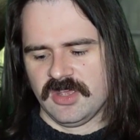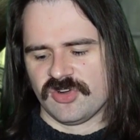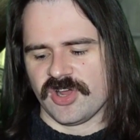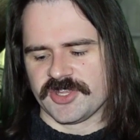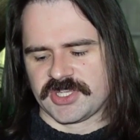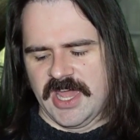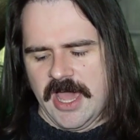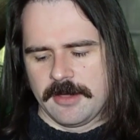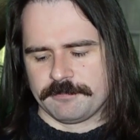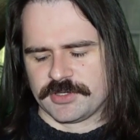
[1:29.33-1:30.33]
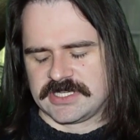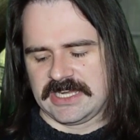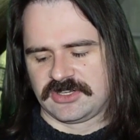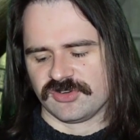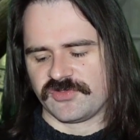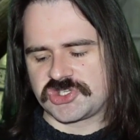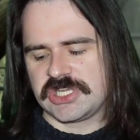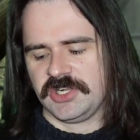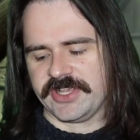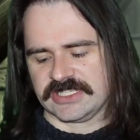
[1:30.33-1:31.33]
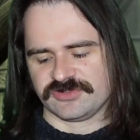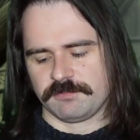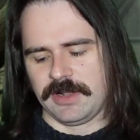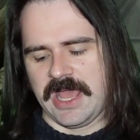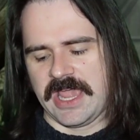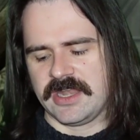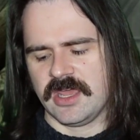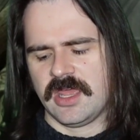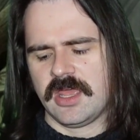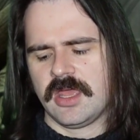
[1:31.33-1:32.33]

Hrothgar, protector of shieldings, replied,